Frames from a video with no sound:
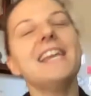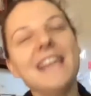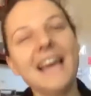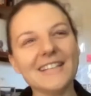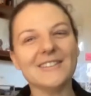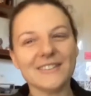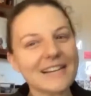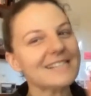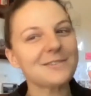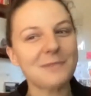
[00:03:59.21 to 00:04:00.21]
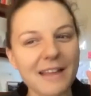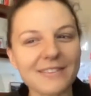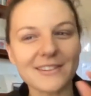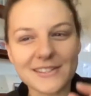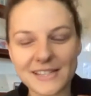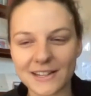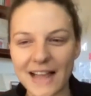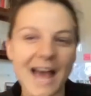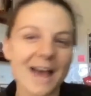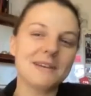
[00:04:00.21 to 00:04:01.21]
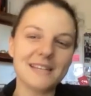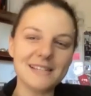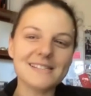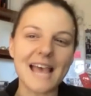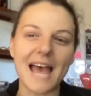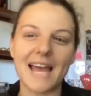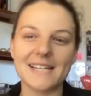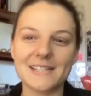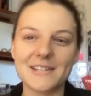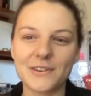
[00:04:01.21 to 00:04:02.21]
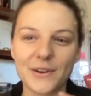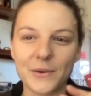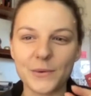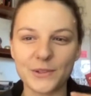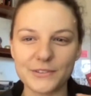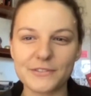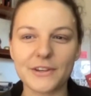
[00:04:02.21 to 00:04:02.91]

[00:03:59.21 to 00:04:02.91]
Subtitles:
Yeah, look, it's about those little habits and, all of